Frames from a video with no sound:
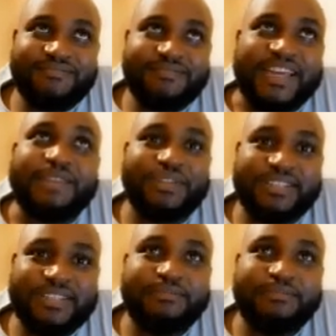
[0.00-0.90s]
that
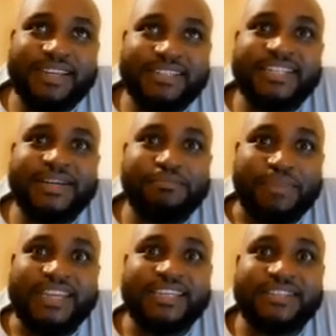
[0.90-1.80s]
person might end up
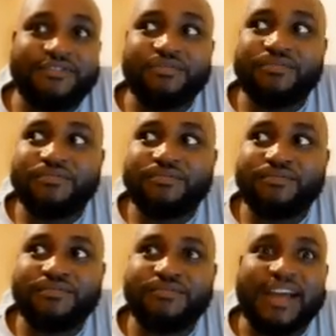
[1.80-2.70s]
buying from
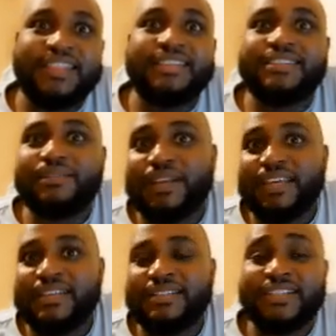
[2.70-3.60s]
other
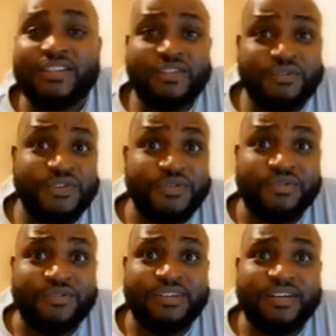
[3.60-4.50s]
suppliers instead of
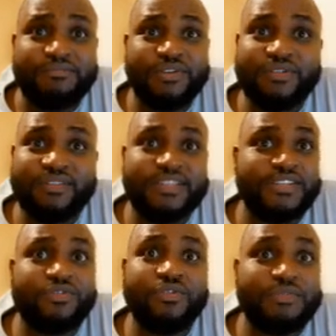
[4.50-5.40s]
you, right? Because
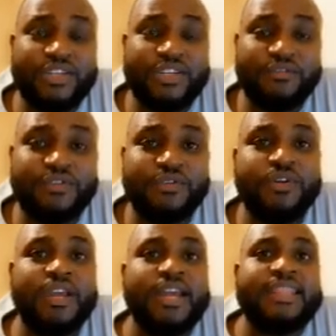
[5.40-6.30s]
there's so many of
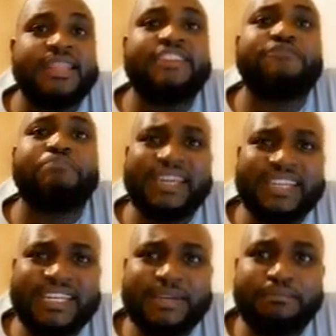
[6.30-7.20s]
you, they have
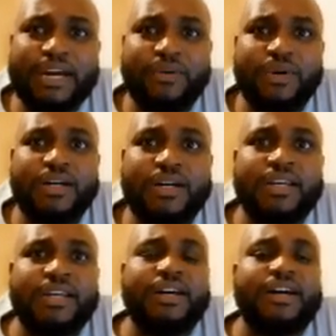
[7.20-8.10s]
bargaining power.
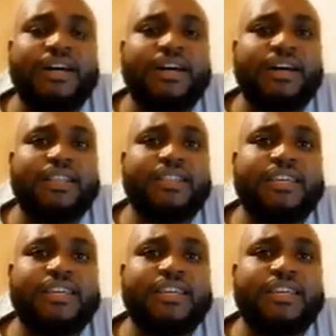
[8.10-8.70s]
They